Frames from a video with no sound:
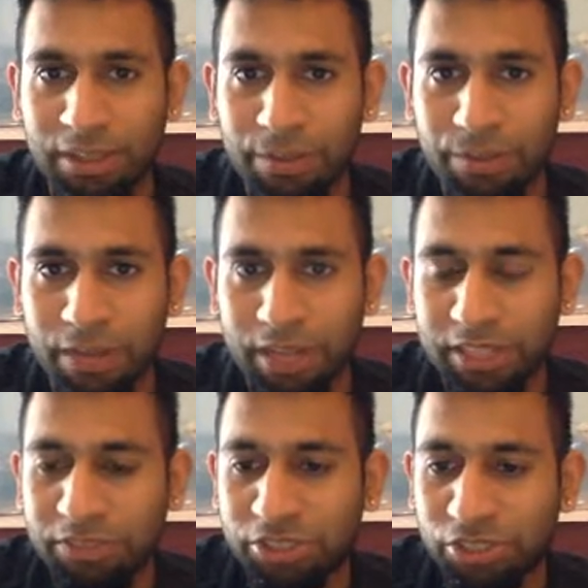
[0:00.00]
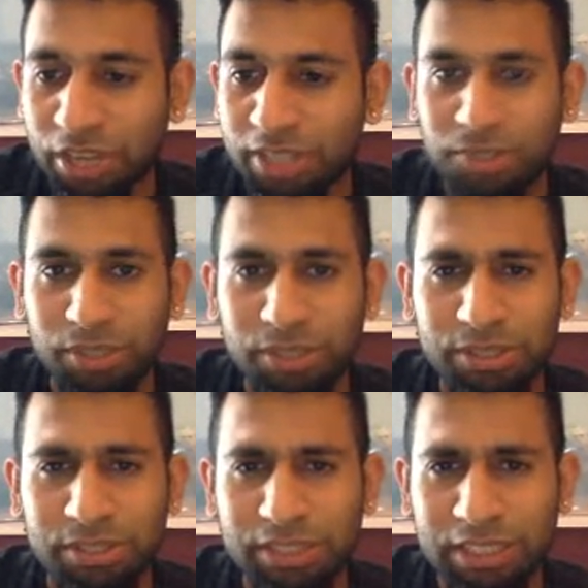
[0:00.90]
I didn't even try to. I just
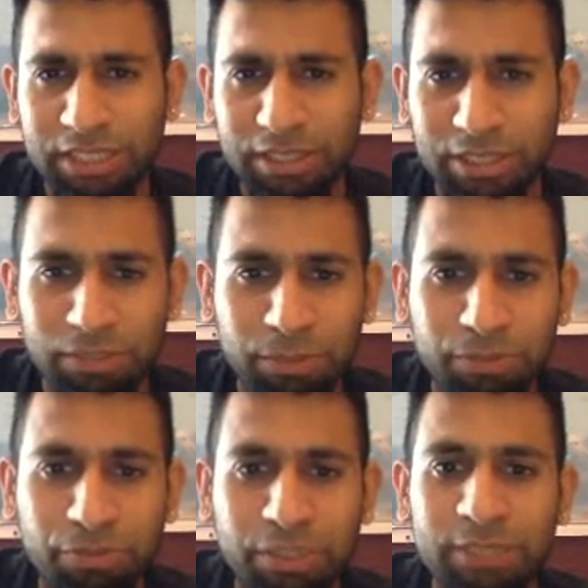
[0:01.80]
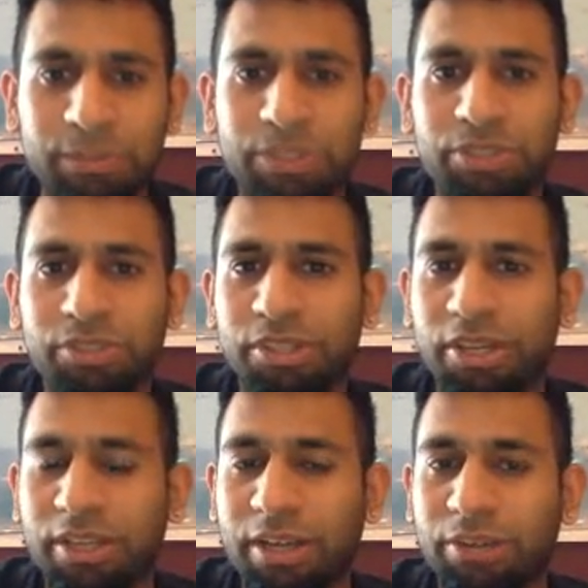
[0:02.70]
even before I did the material
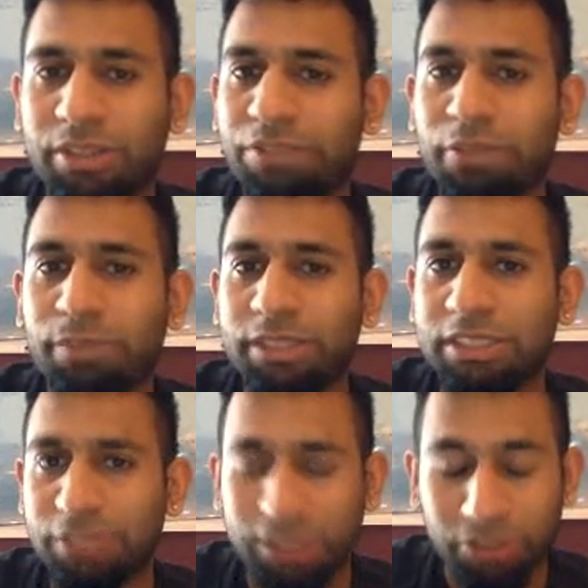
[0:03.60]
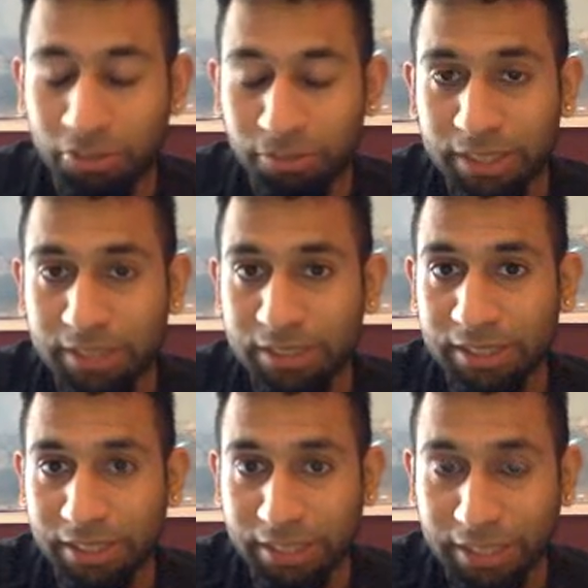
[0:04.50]
count, I found myself just automatically like,
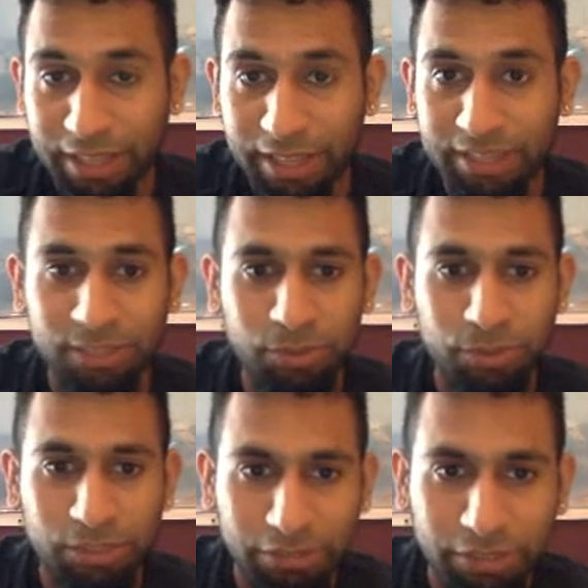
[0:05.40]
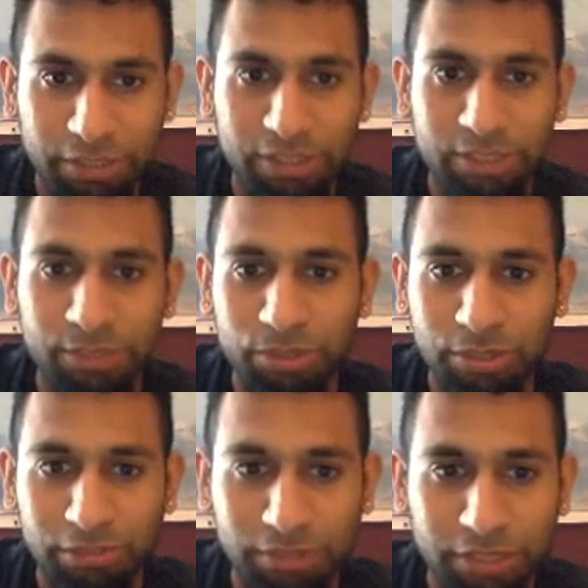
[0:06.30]
hey, there's a motif here, there's a motif
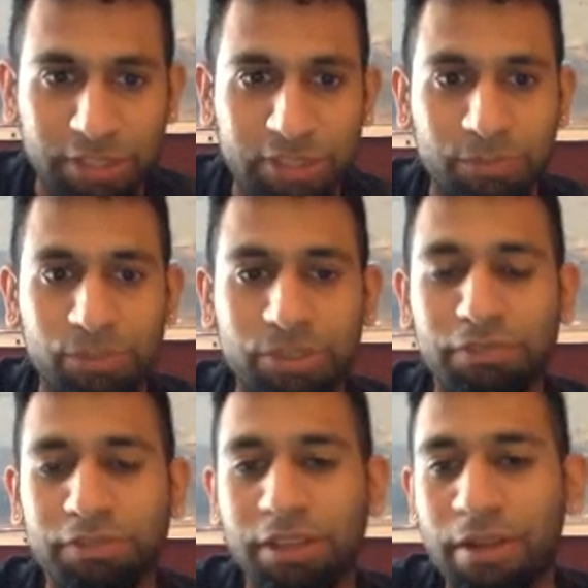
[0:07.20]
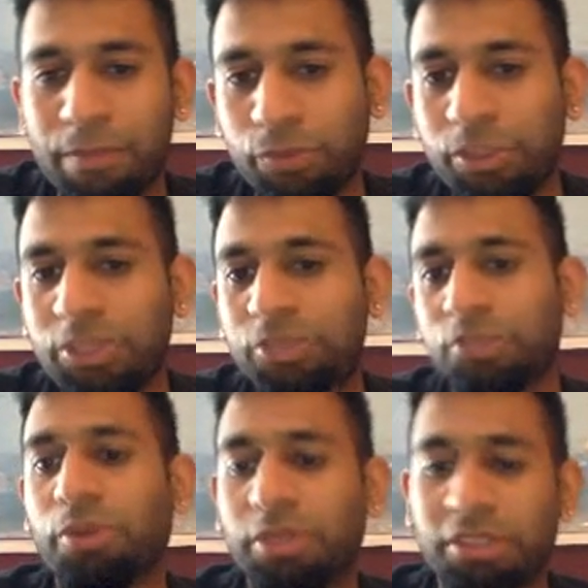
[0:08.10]
here, there's a motif. Queen e2 is
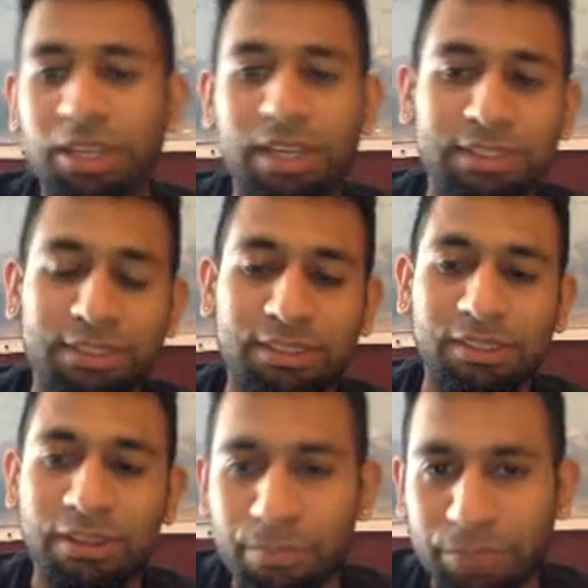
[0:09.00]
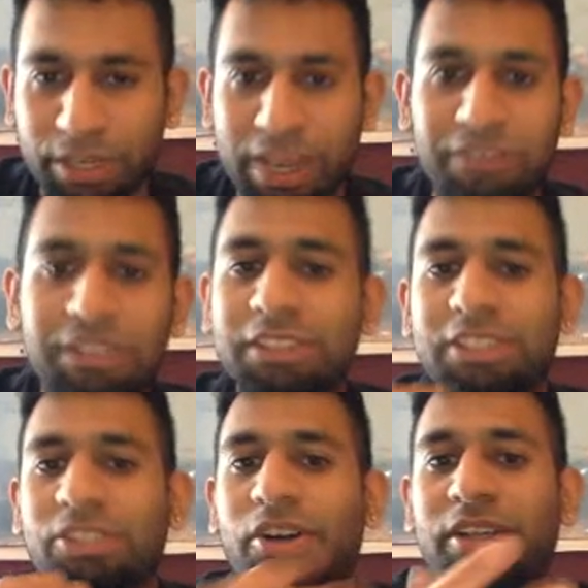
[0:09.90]
probably the right answer, and I haven't even
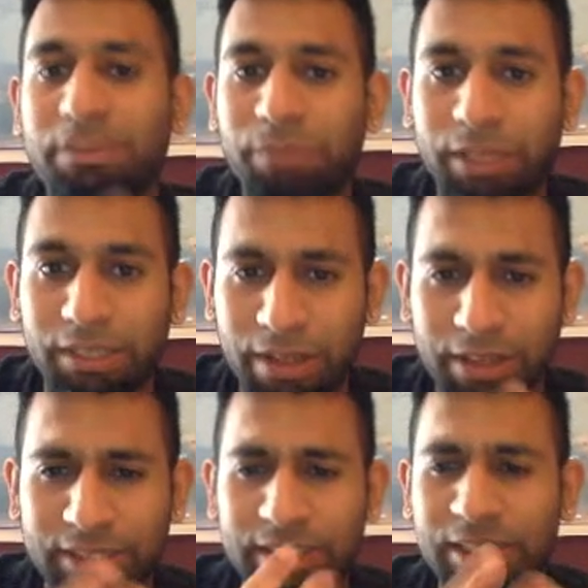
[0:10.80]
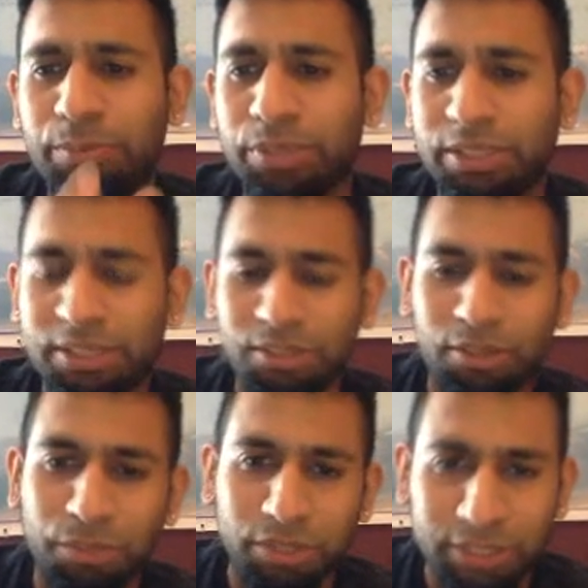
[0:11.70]
started my deliberate thought
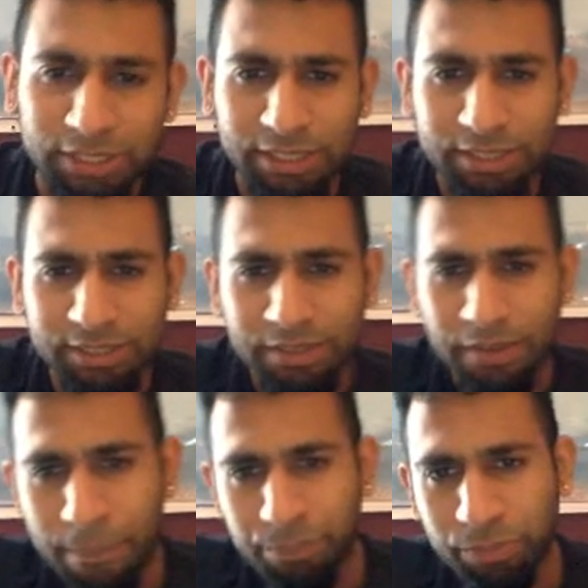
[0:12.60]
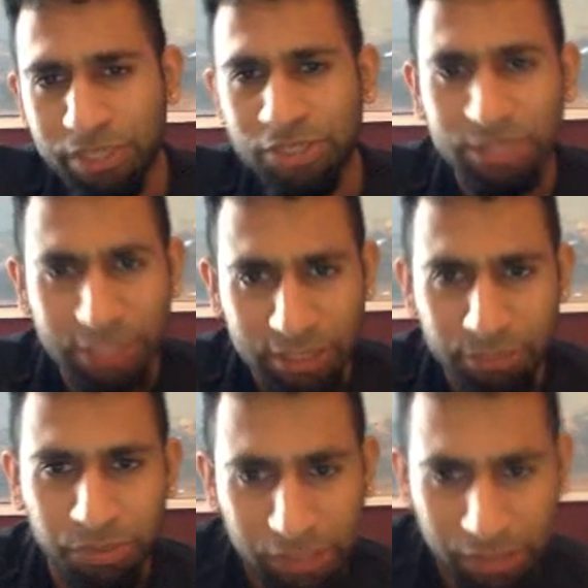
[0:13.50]
process yet. But let's do it
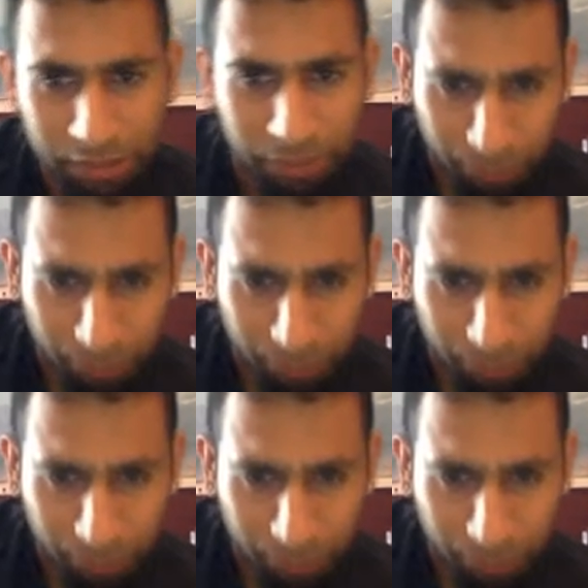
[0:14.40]
deliberately here.